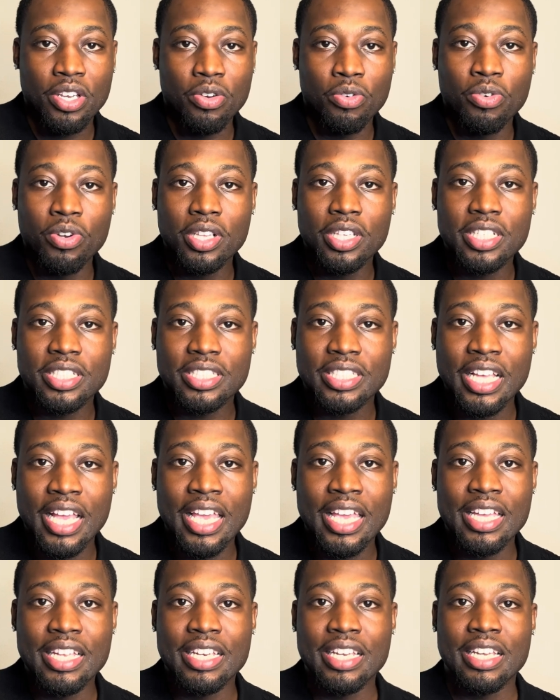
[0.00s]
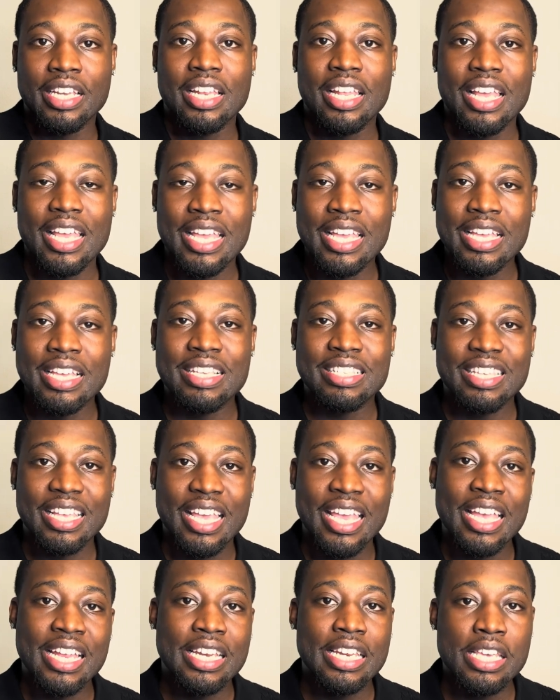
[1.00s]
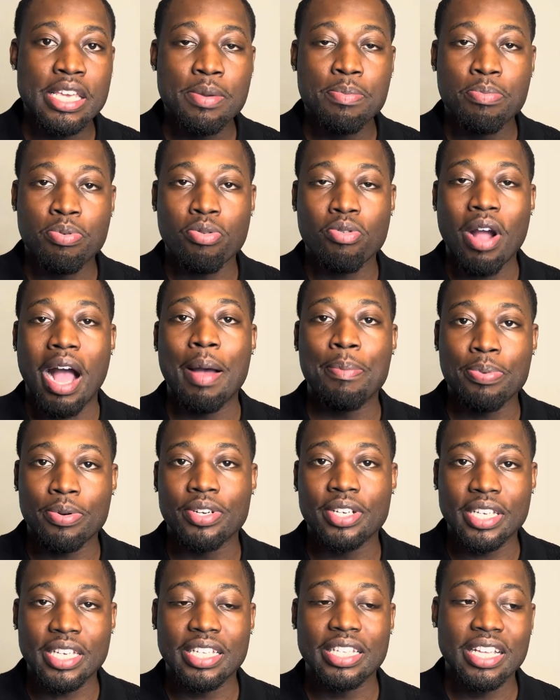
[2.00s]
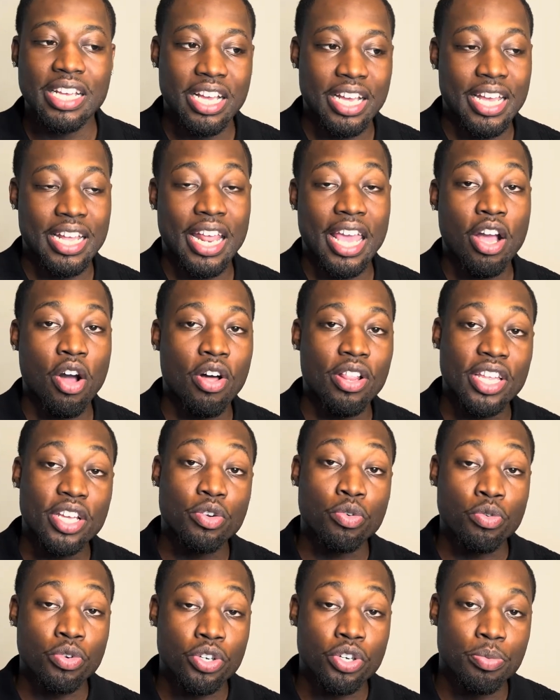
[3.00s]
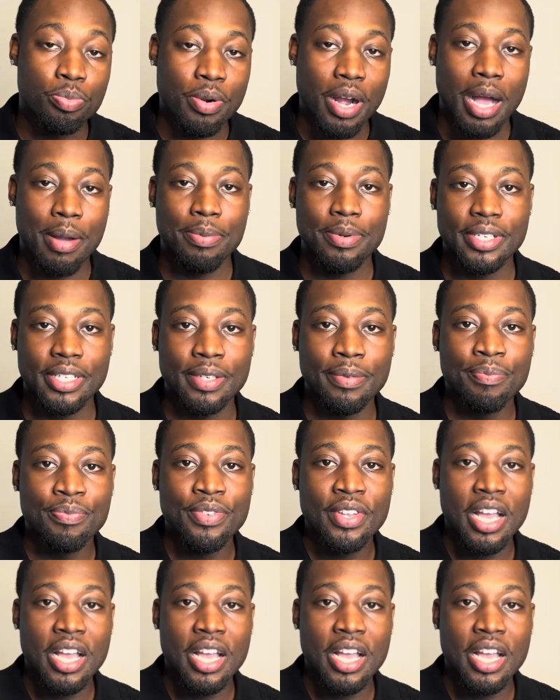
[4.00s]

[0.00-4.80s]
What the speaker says: real estate is any property, and they call it real property,